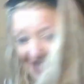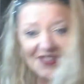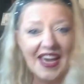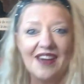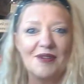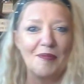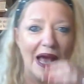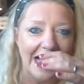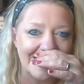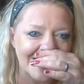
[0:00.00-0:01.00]
down there, and
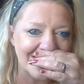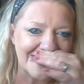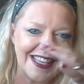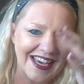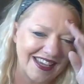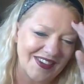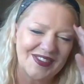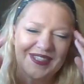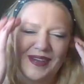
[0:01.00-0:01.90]
patterns that I got.